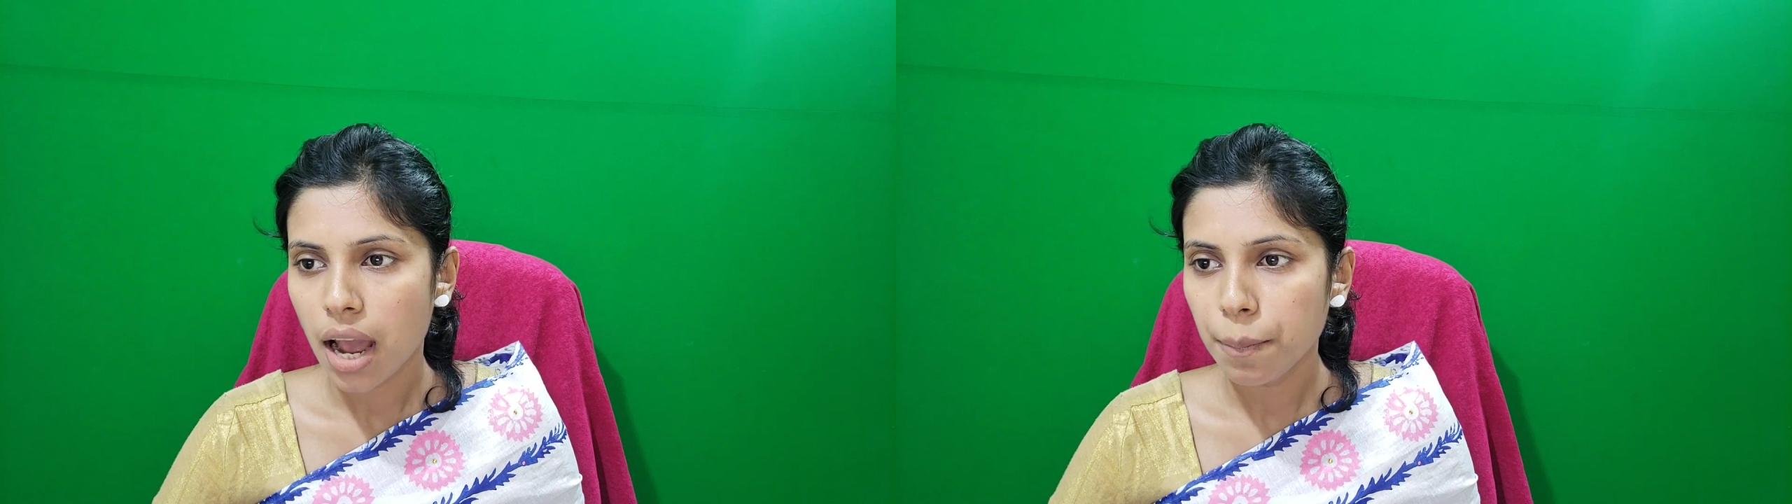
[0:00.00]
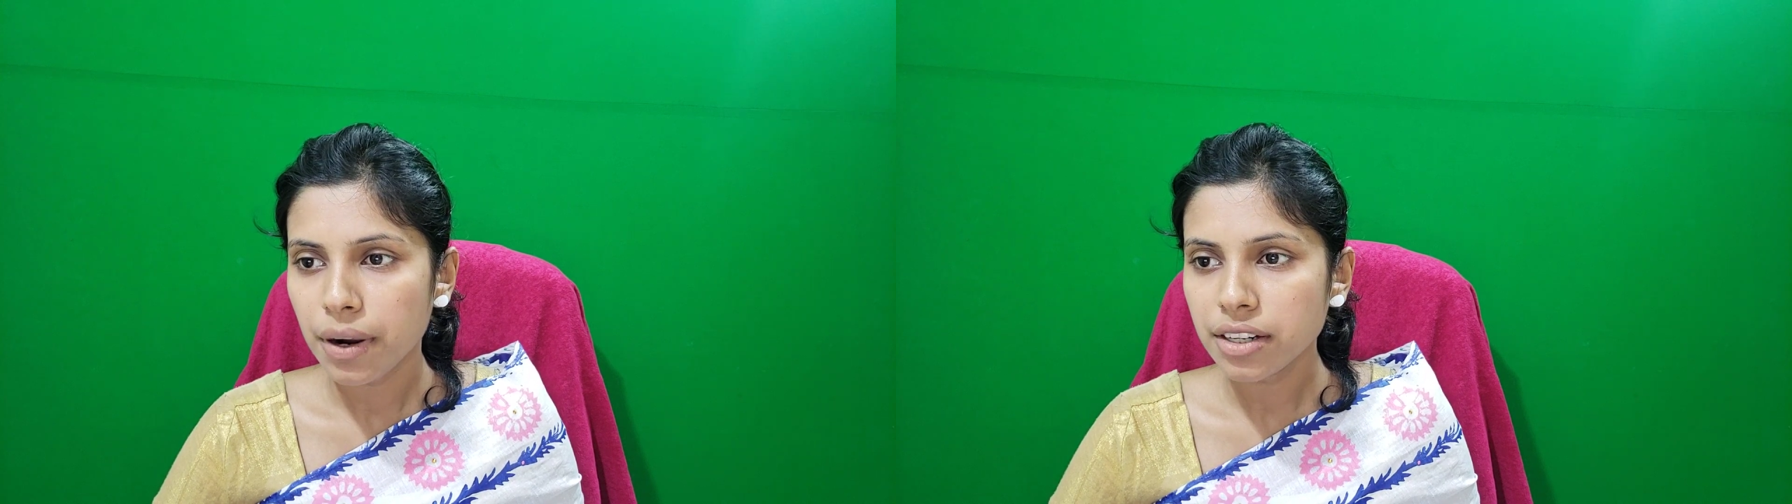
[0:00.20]

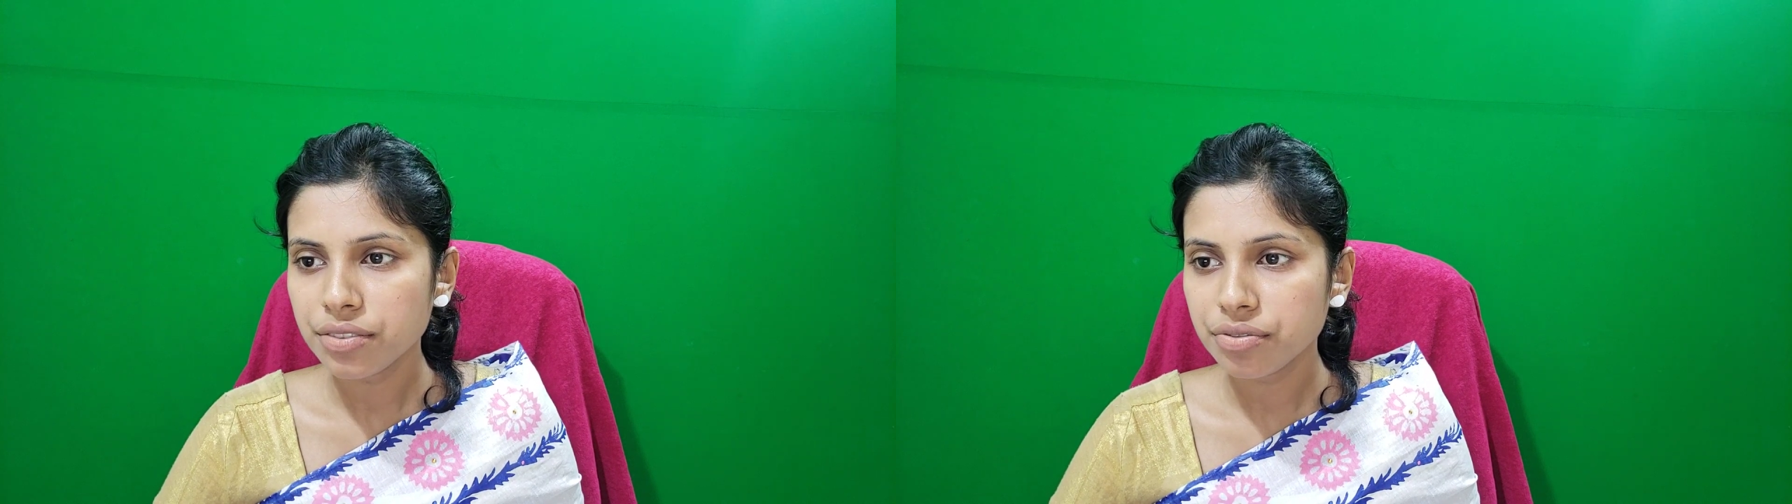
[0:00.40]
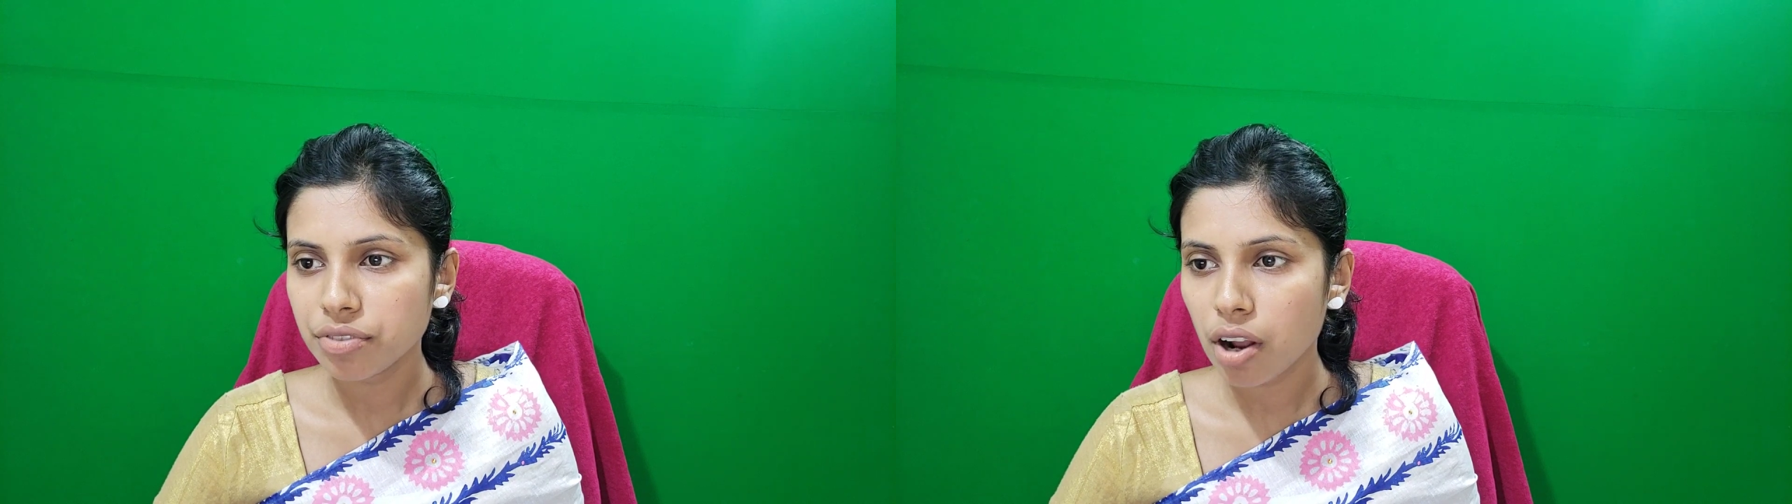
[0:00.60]

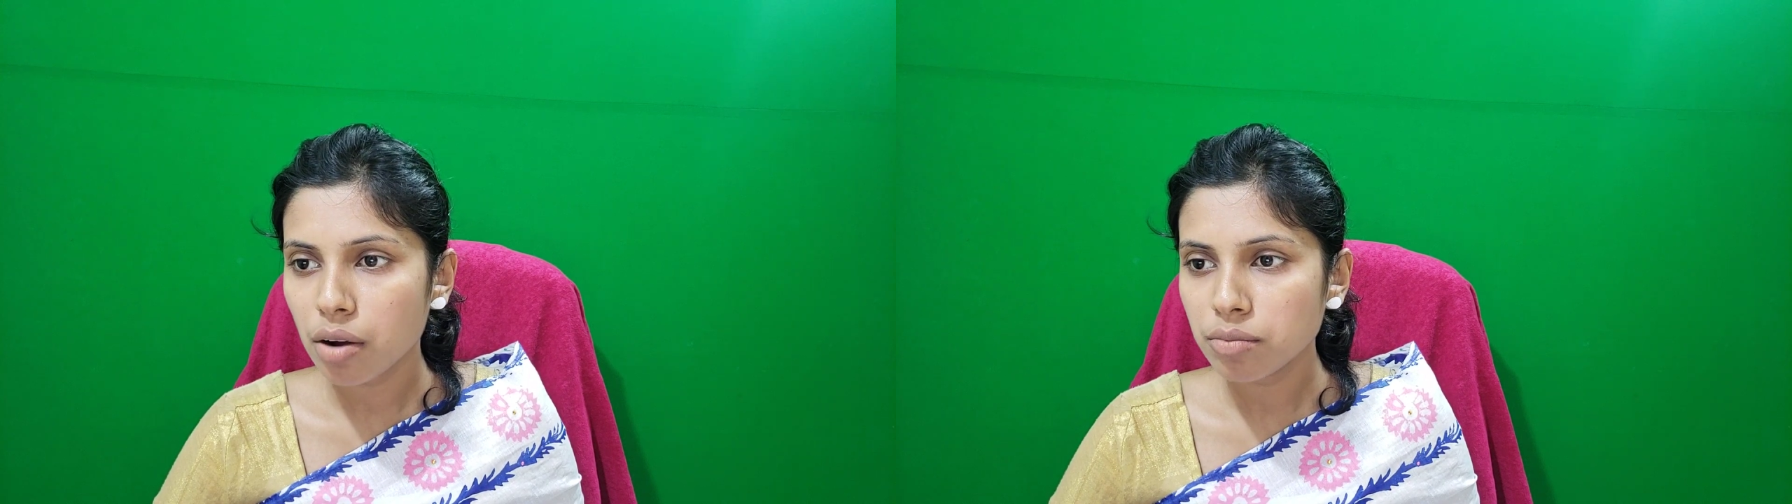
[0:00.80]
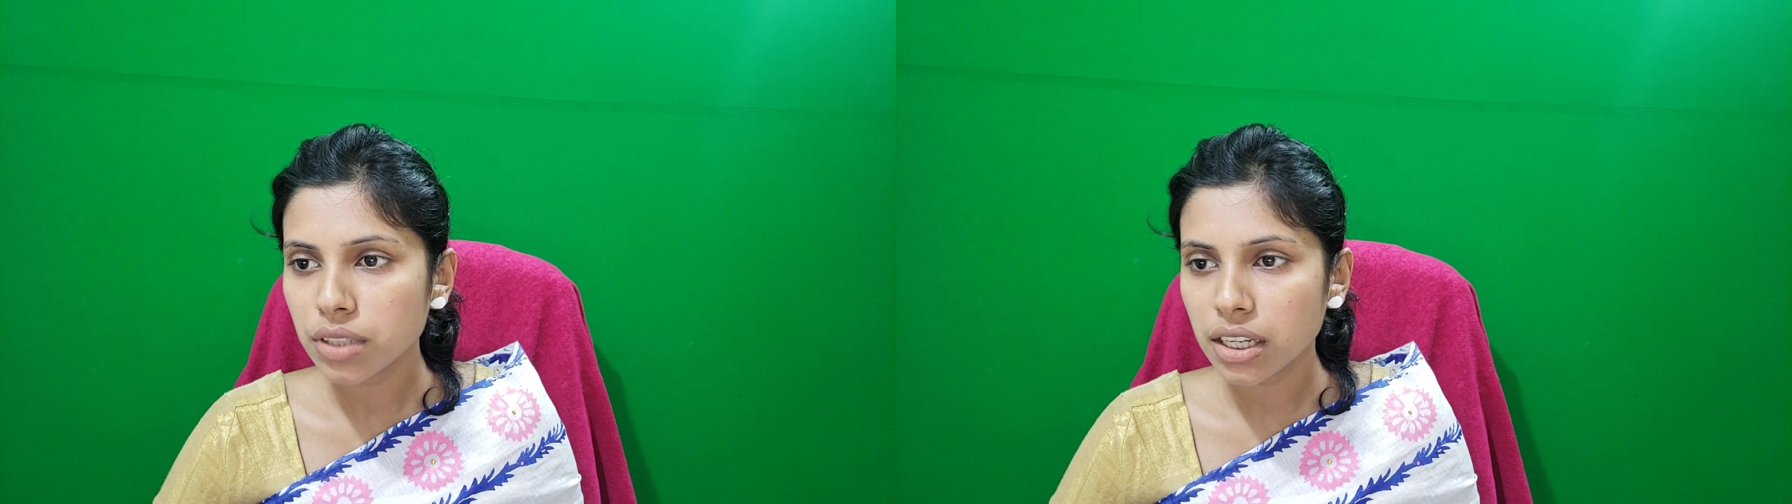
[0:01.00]
Apart
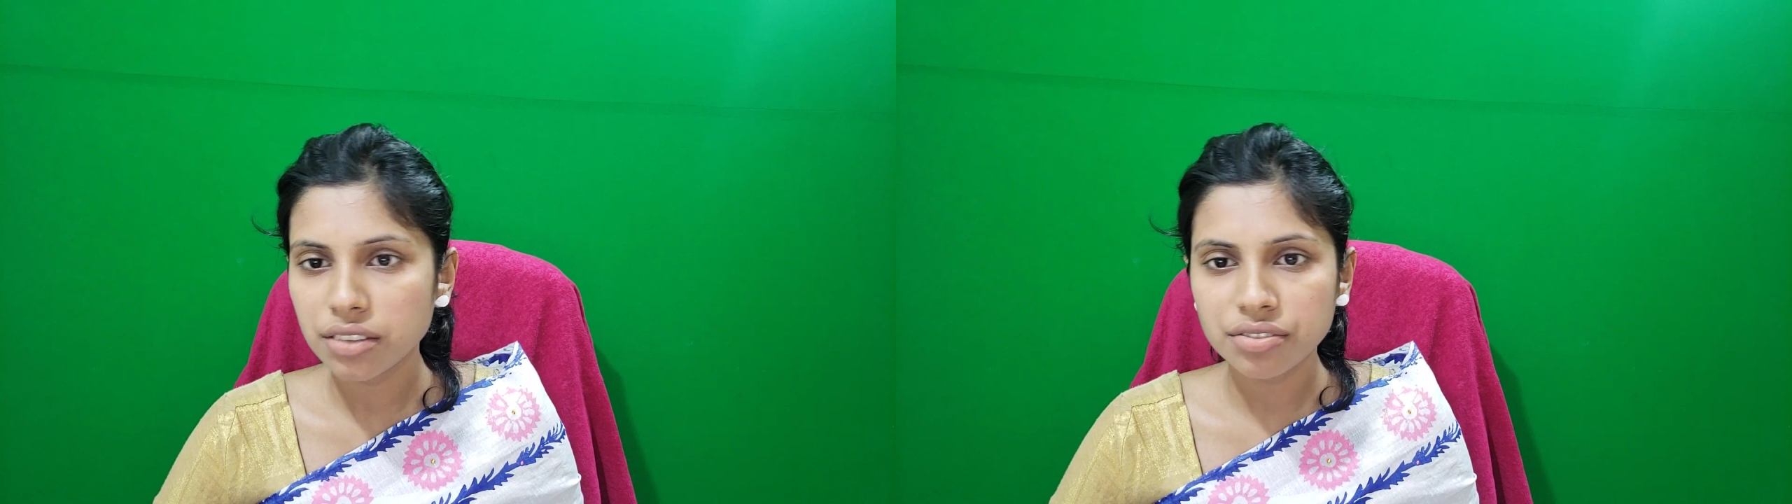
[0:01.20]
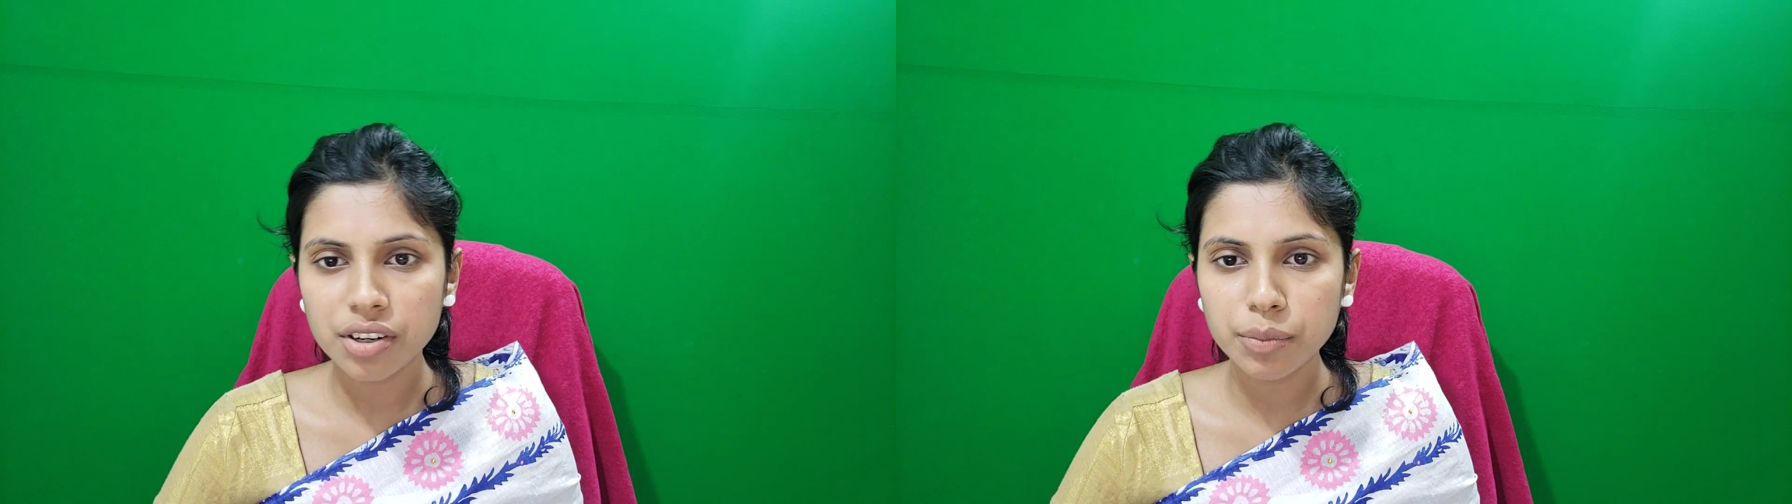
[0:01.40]
from the
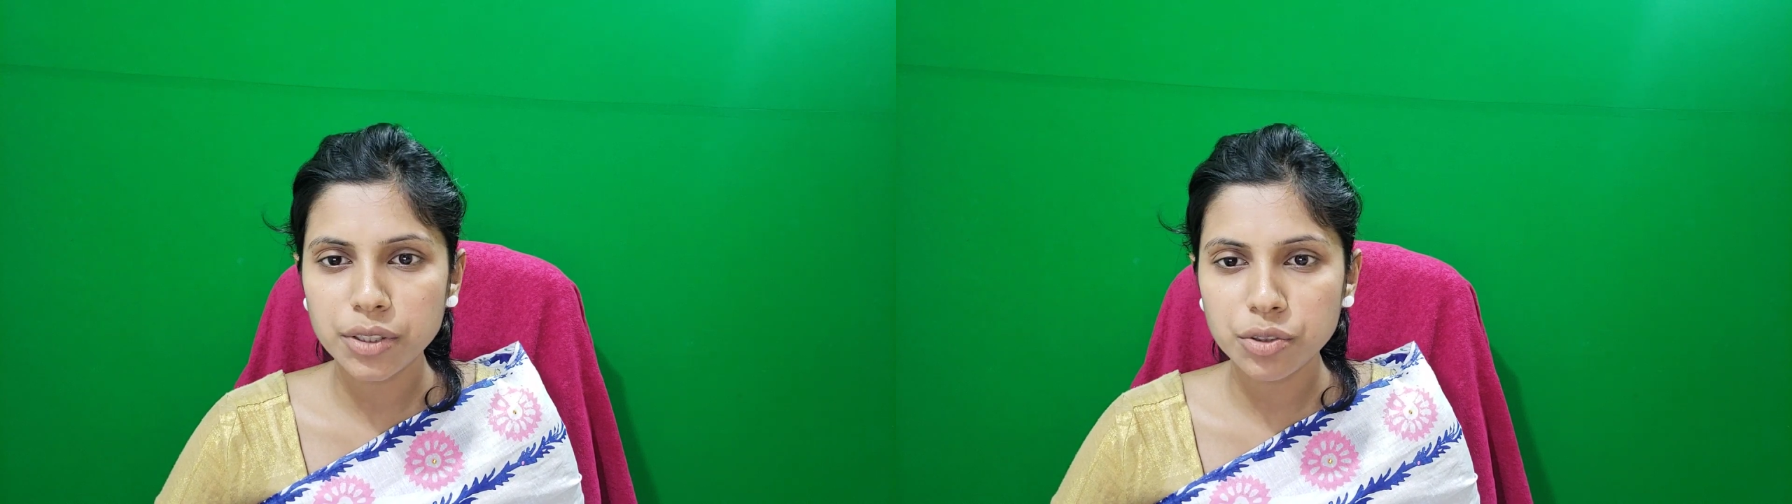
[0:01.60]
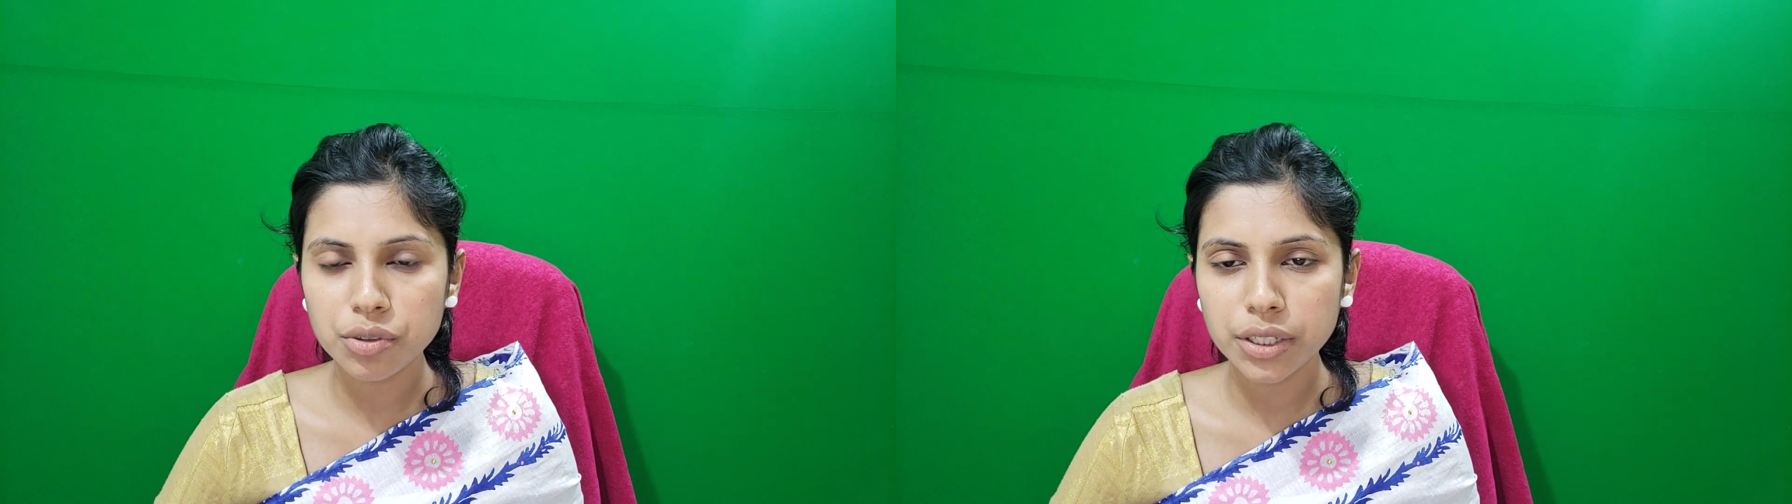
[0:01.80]

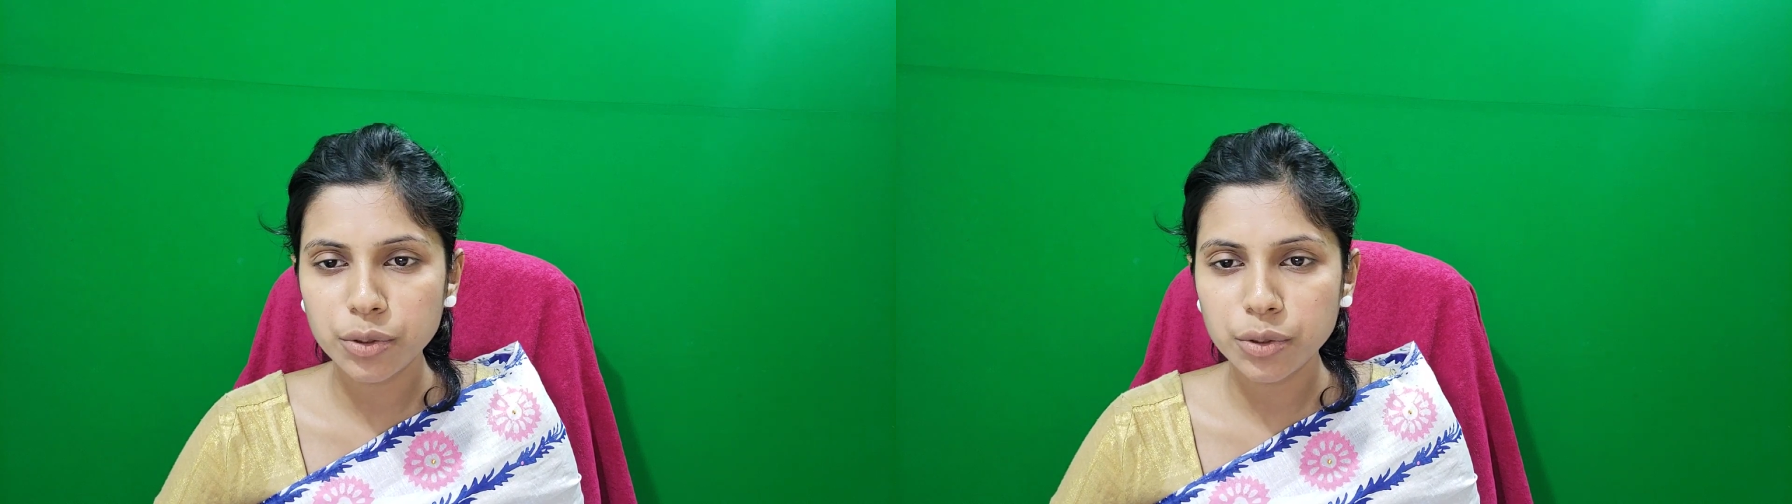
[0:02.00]
information,